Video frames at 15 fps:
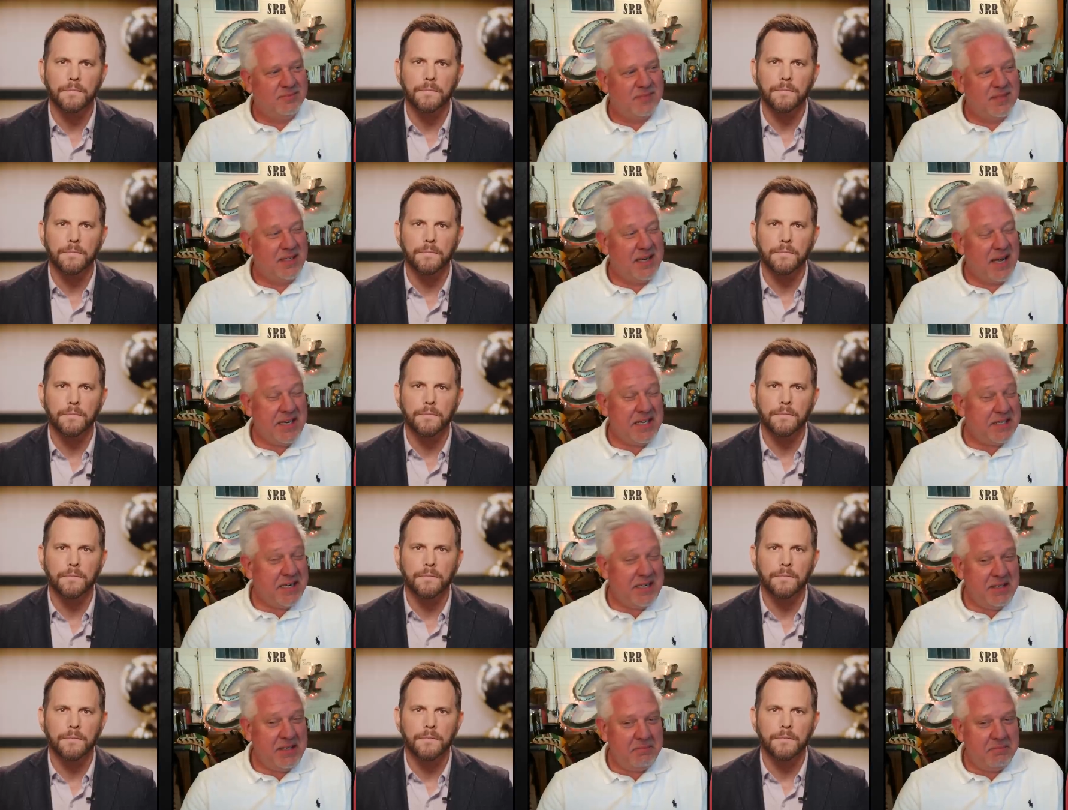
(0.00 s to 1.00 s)

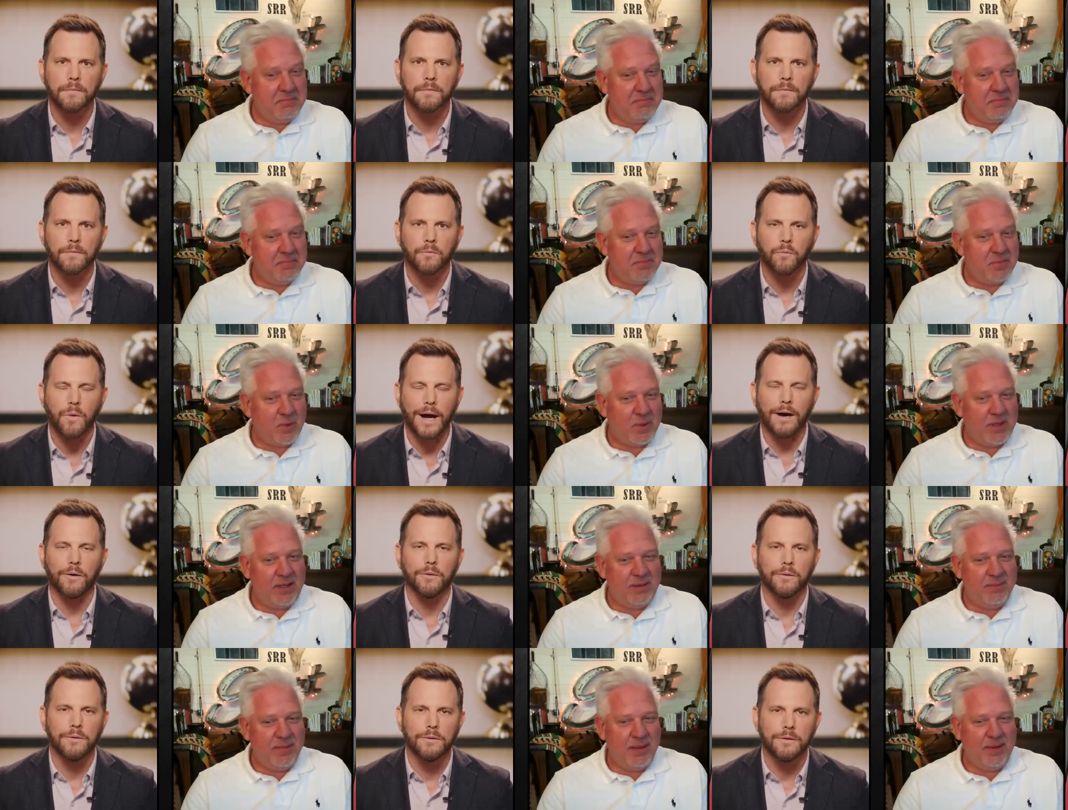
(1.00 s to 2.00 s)
Speaker 1: 19, 20
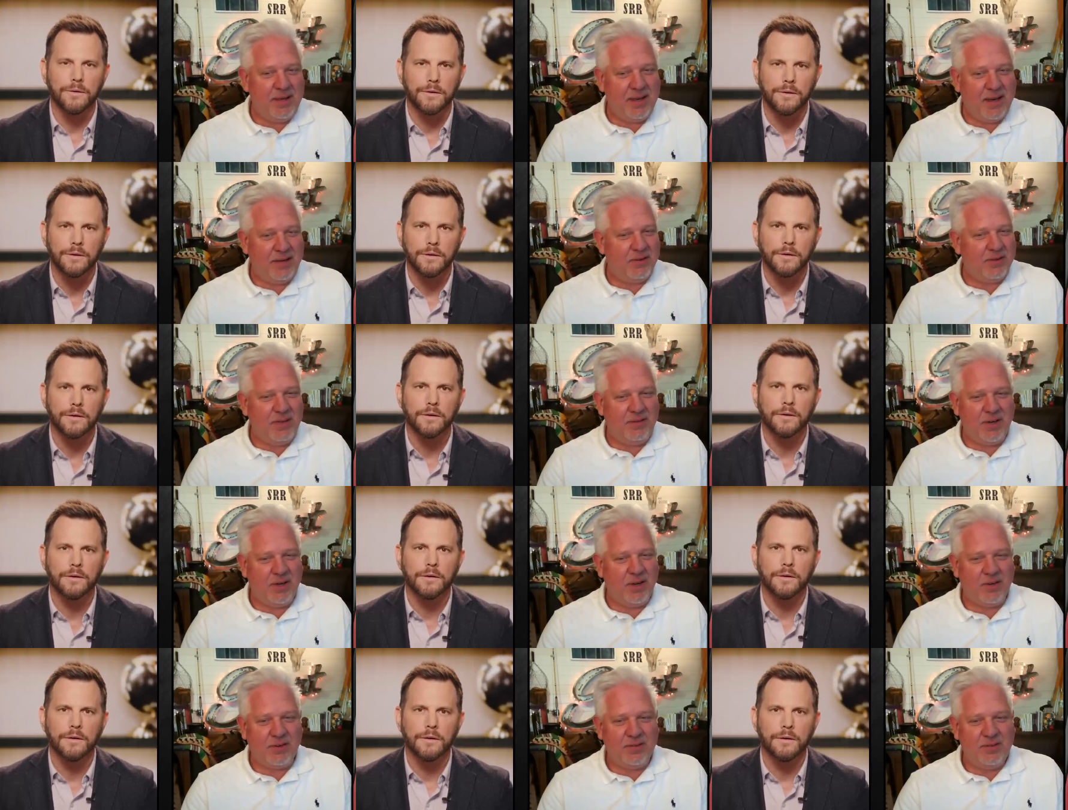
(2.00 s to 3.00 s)
maybe. I don't even
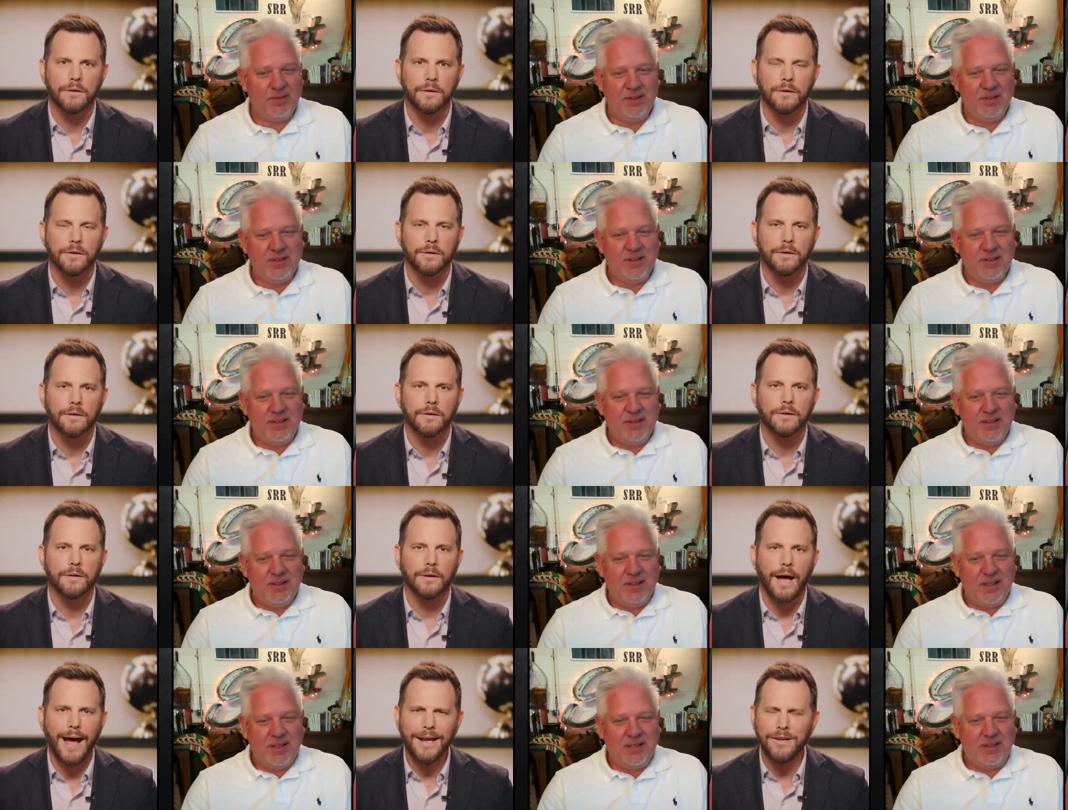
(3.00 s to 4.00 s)
know.
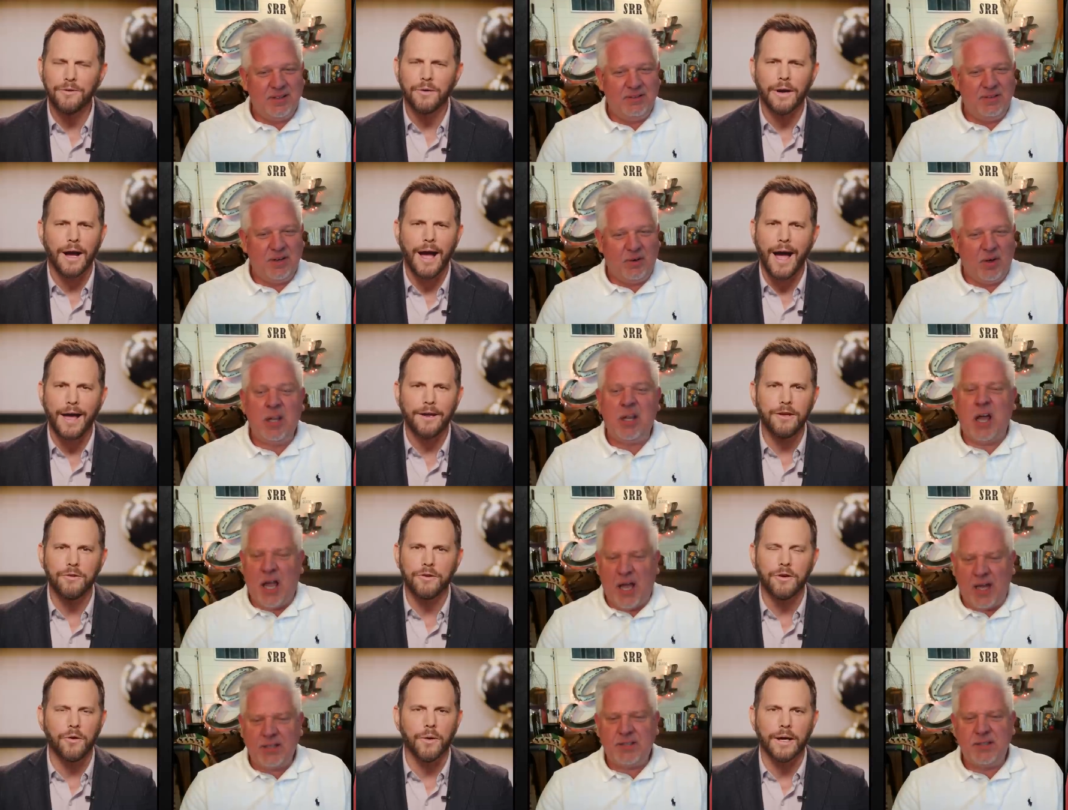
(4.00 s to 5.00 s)
how do you, How
Speaker 2: do
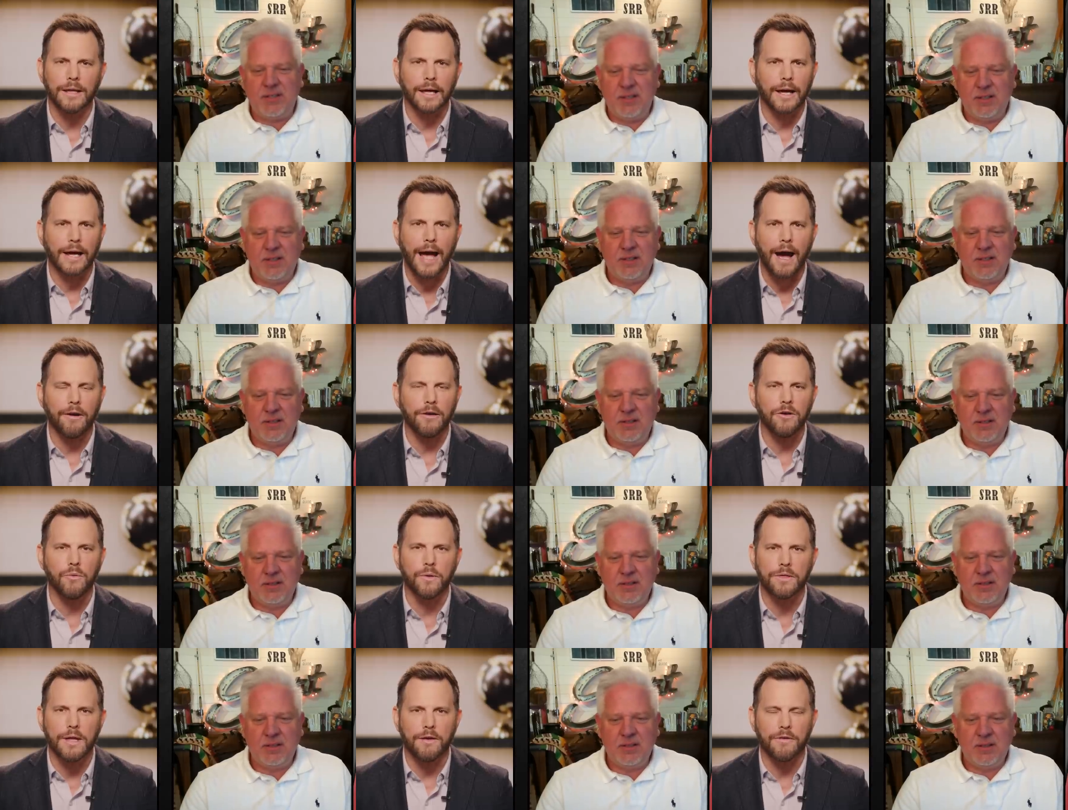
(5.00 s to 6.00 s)
you do it? Like, how do you,
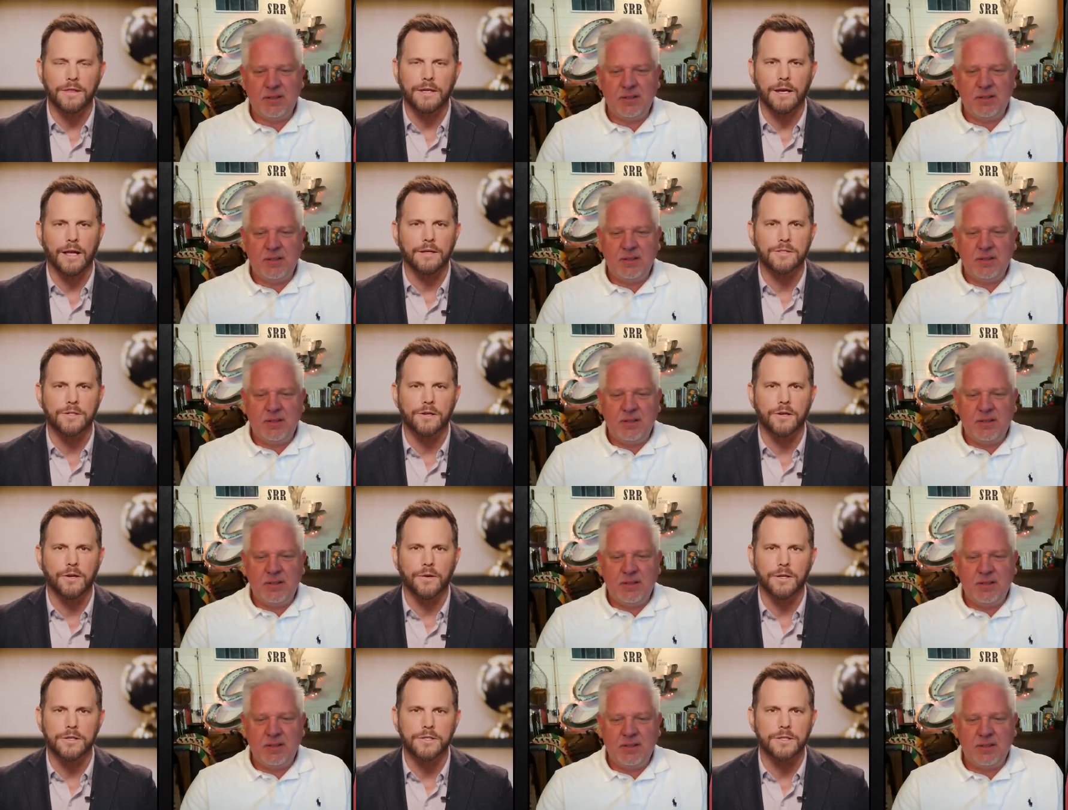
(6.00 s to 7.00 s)
with everything else you're
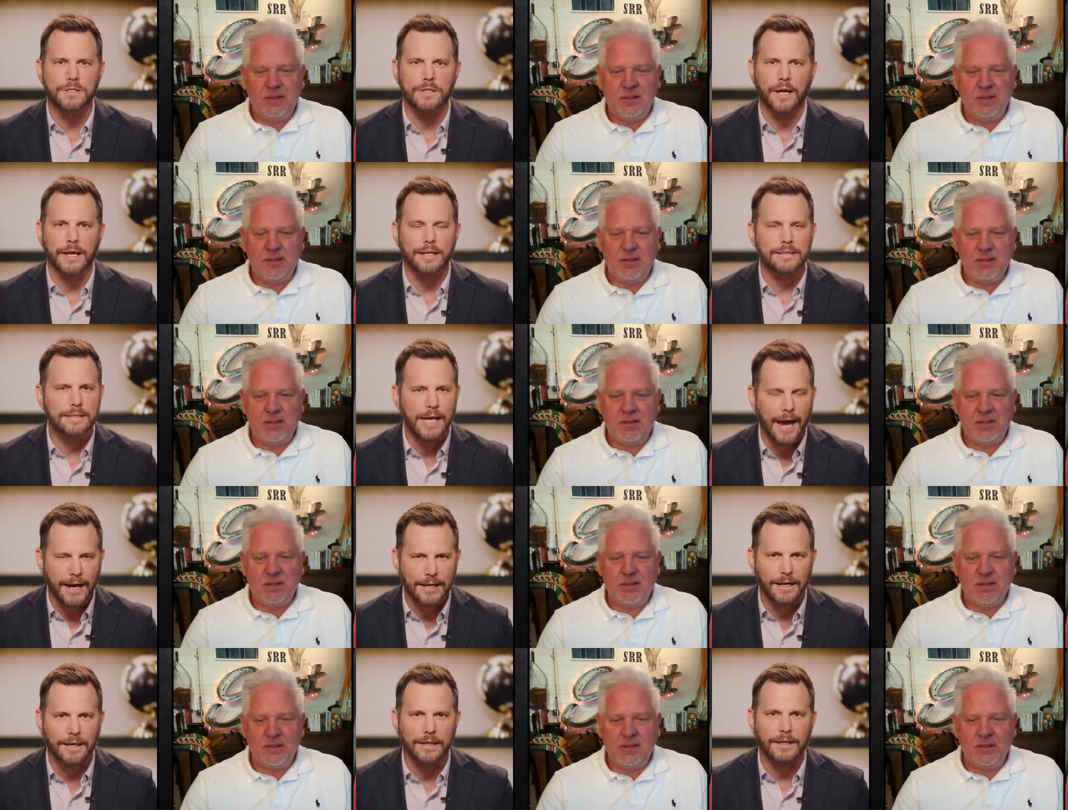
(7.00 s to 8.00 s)
doing, just like
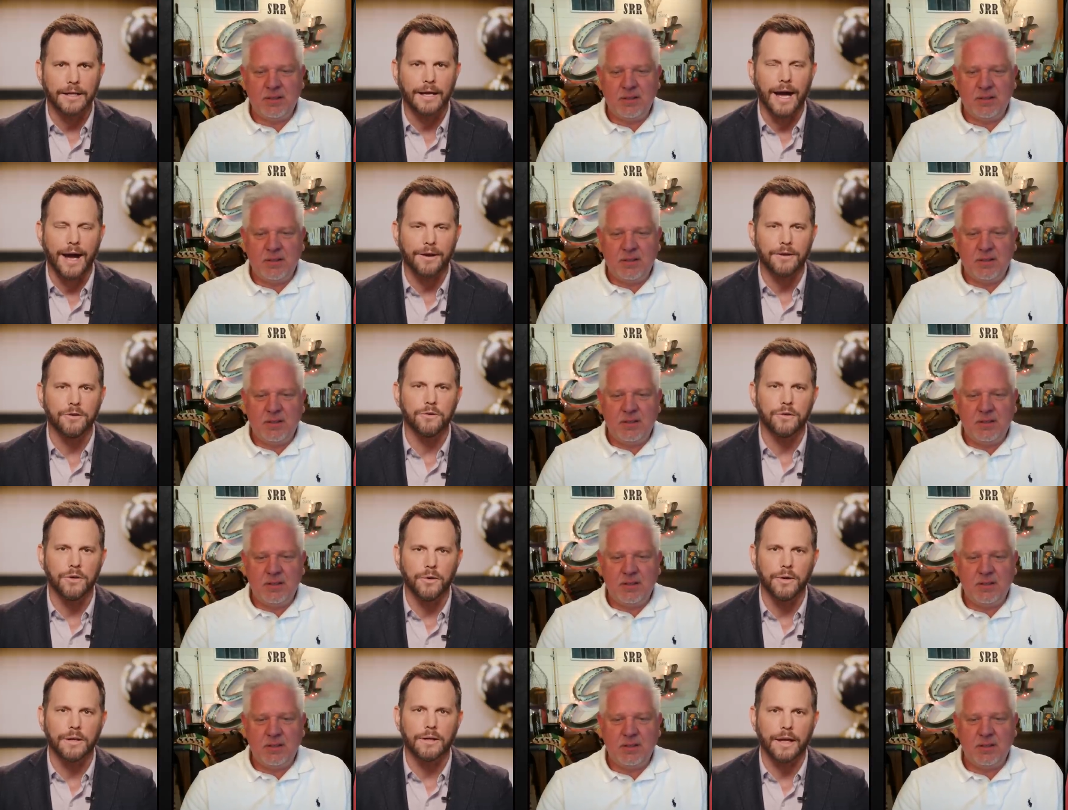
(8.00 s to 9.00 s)
technically, how do you
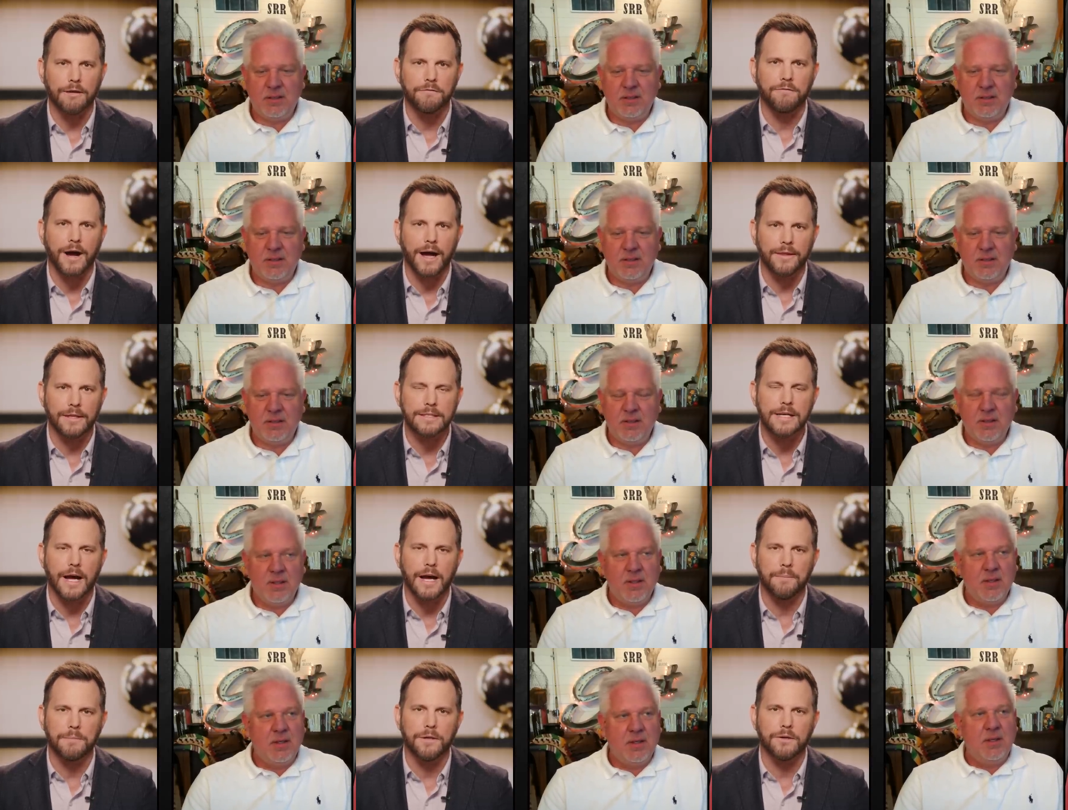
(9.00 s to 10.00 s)
do it? Like, find the
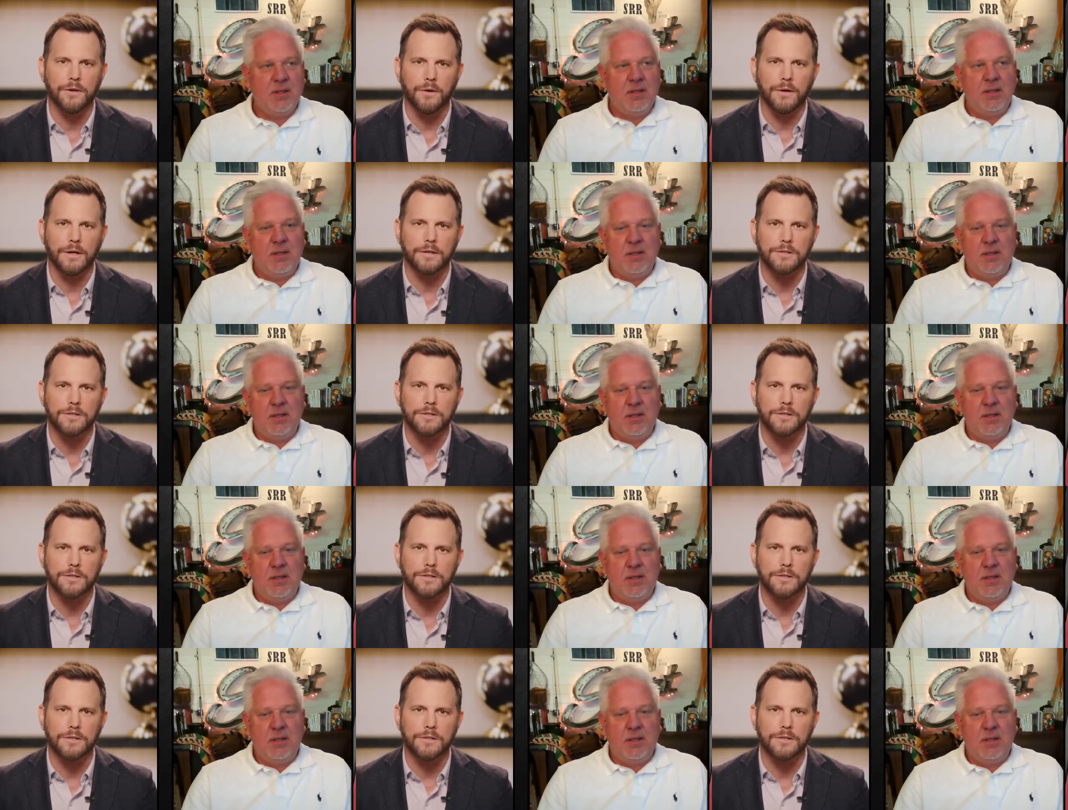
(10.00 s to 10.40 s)
time to do it